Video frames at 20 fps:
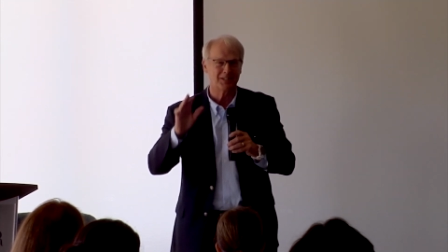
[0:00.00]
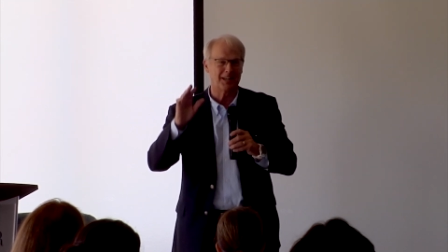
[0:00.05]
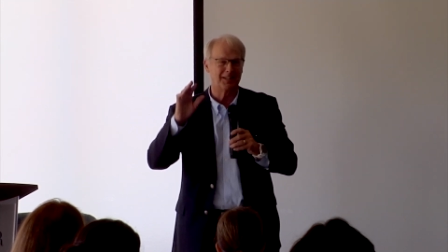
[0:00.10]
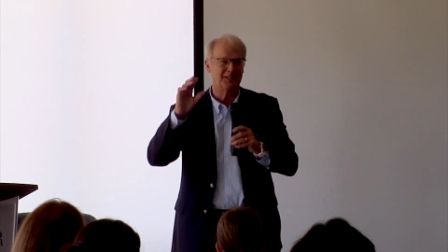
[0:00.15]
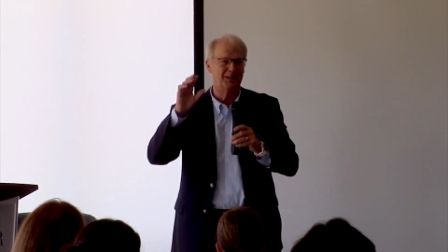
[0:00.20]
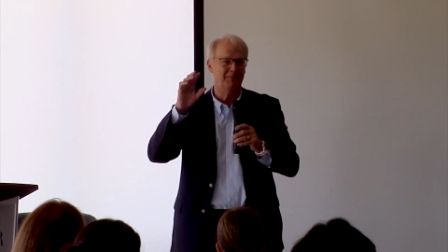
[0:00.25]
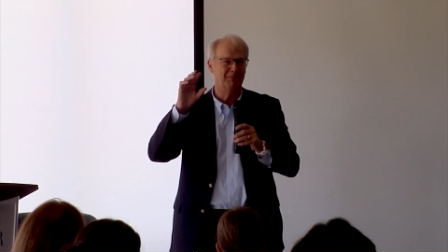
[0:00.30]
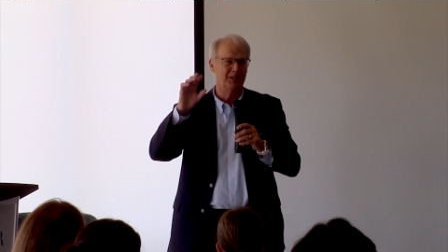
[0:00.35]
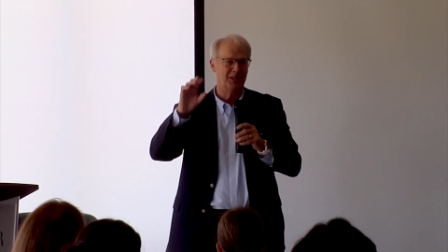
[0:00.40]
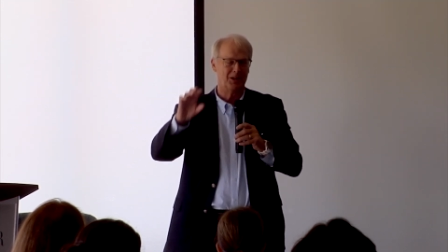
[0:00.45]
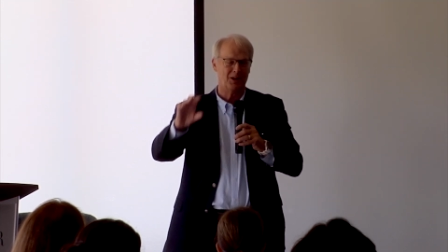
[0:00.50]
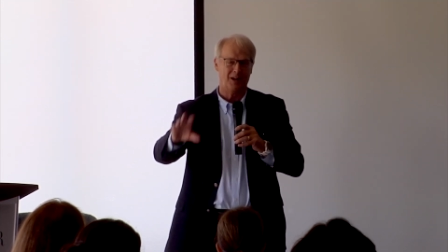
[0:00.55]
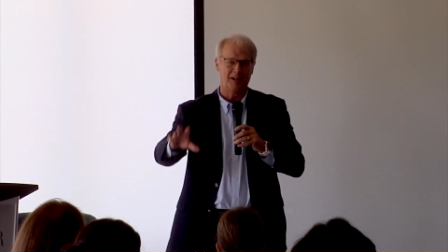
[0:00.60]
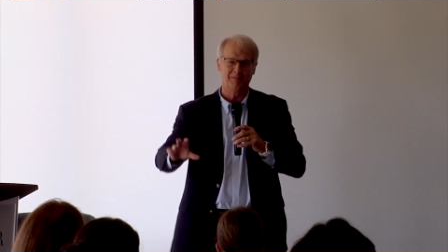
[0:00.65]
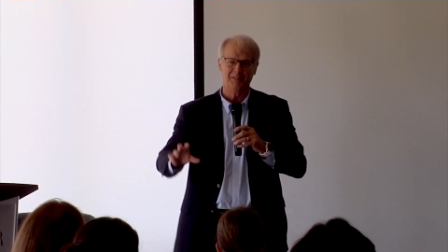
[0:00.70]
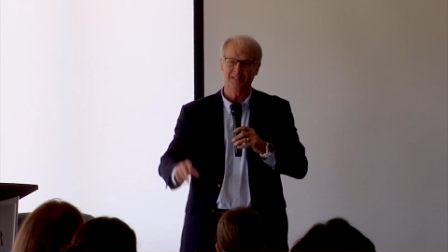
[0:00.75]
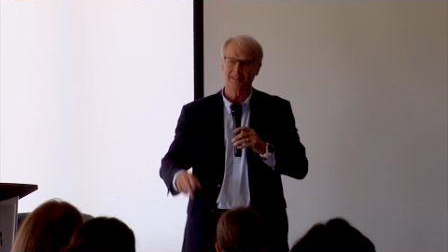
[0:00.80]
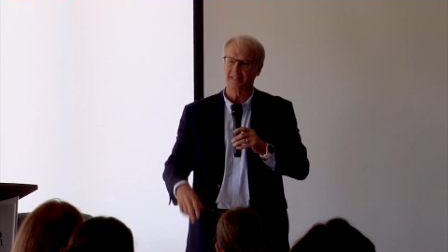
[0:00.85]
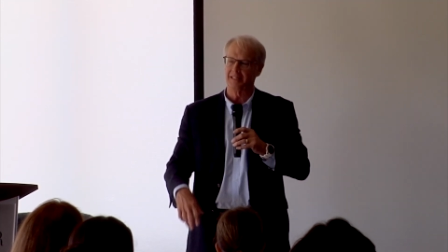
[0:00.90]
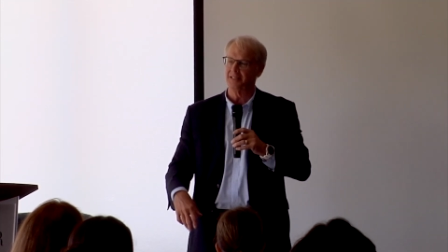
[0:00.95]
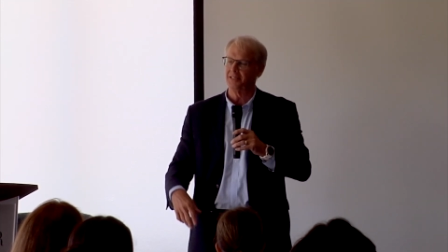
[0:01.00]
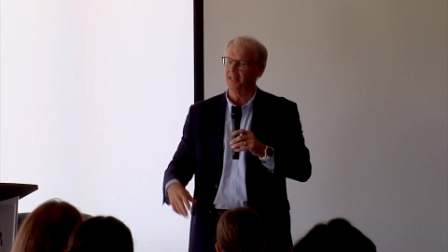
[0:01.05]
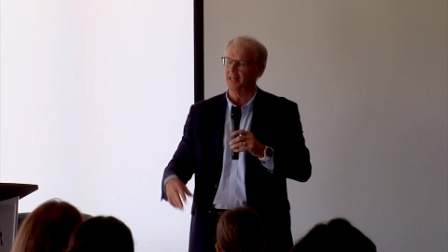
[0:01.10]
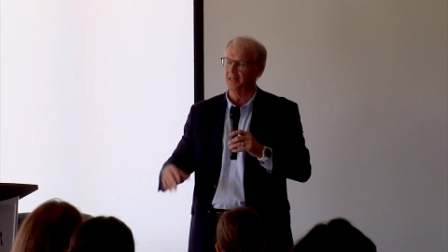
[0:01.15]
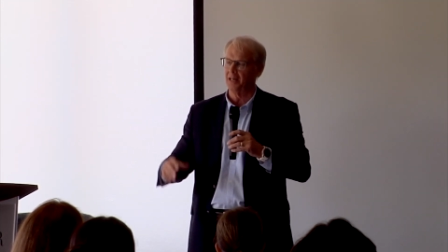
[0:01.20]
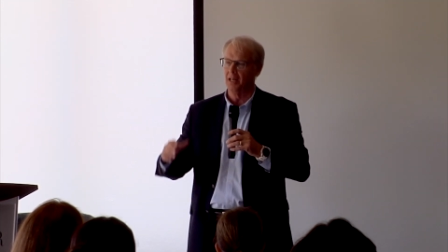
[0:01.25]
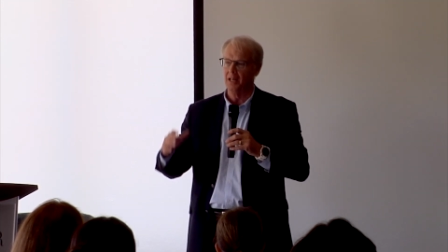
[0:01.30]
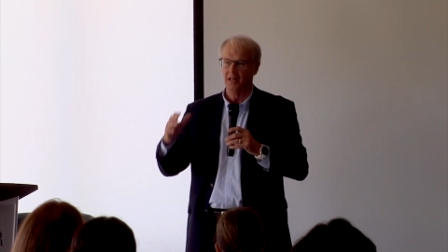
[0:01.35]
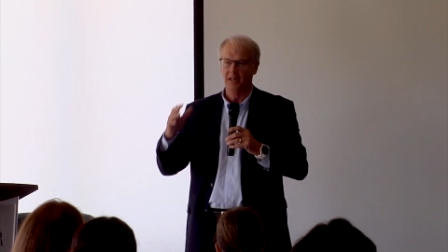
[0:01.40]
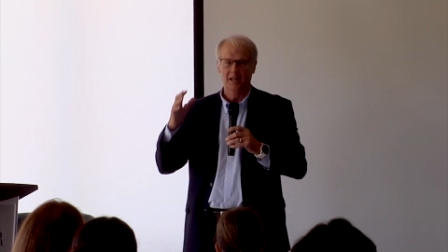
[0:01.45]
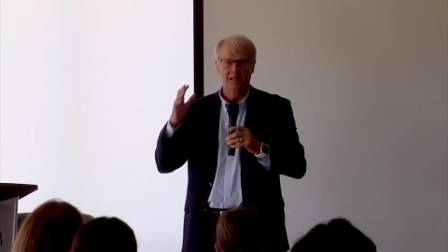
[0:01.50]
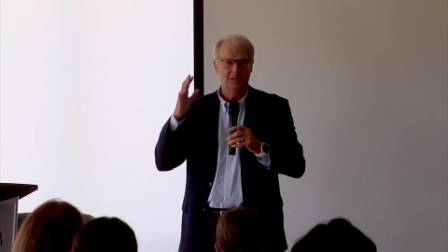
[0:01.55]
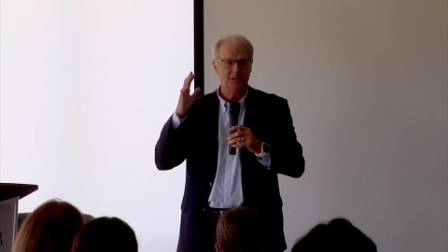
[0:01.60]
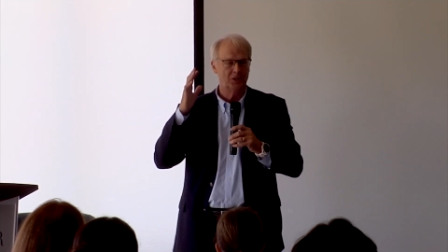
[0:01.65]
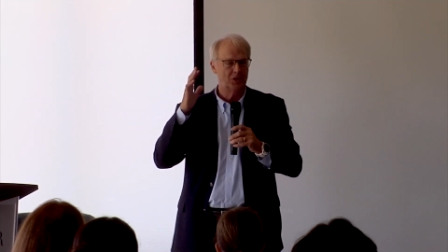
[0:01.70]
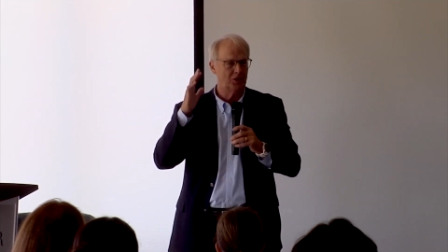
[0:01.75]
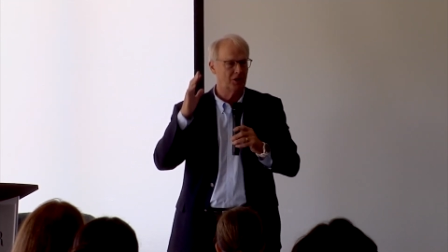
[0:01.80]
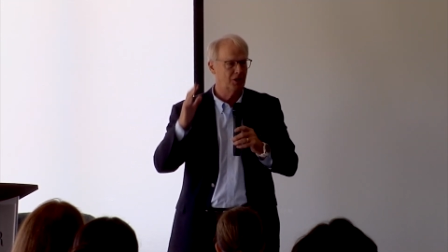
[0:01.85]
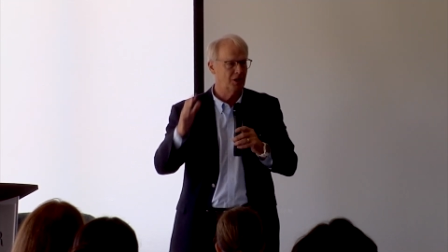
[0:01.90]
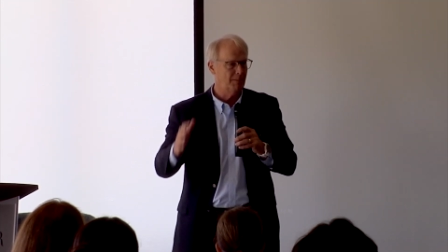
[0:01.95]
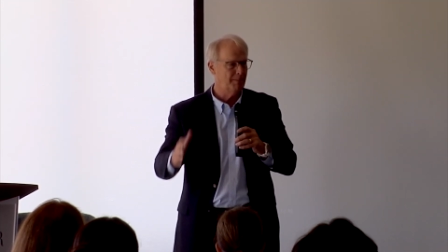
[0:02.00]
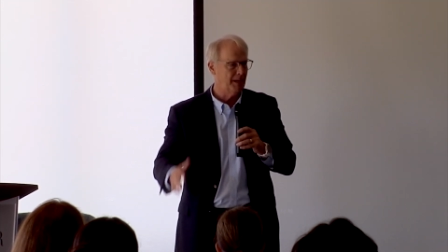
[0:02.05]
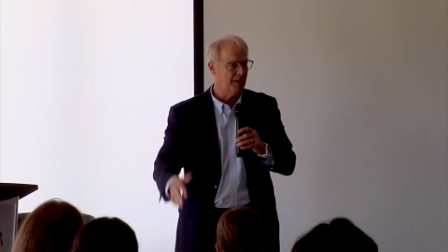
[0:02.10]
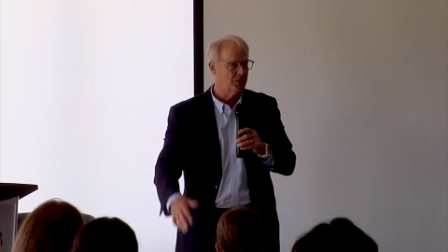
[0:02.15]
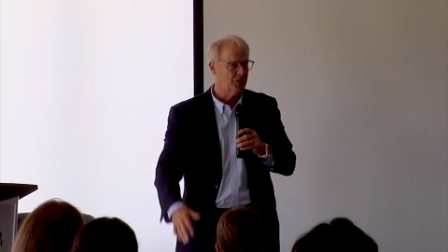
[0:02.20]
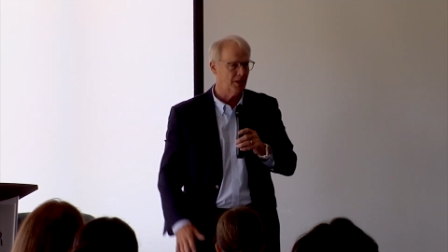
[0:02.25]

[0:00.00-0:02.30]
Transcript: I come to the office. I said, did you hear about